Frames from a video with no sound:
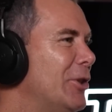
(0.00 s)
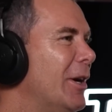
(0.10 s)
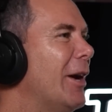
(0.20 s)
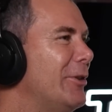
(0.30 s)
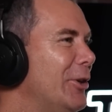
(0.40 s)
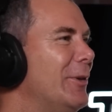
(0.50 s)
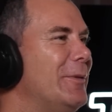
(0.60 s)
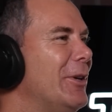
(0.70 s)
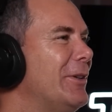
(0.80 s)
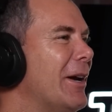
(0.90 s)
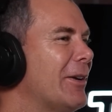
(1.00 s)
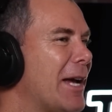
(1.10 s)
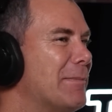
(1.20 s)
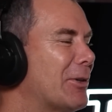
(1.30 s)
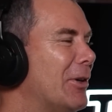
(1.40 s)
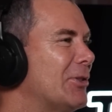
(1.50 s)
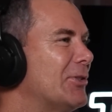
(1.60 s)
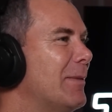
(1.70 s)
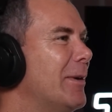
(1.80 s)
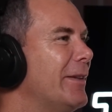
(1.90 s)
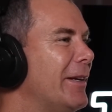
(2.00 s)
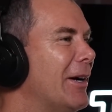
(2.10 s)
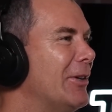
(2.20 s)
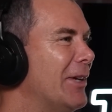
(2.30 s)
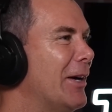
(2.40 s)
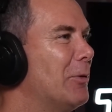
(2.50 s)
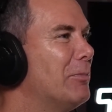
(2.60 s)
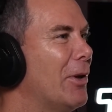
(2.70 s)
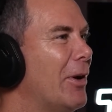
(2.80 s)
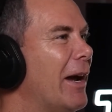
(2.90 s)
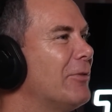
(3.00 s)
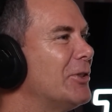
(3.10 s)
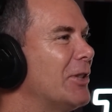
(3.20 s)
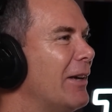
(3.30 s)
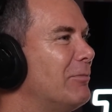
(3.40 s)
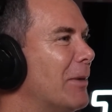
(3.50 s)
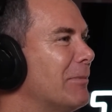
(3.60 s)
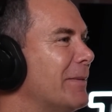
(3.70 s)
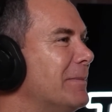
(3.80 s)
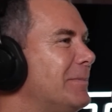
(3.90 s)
You don't come across as someone that knows how to apply aftershave properly.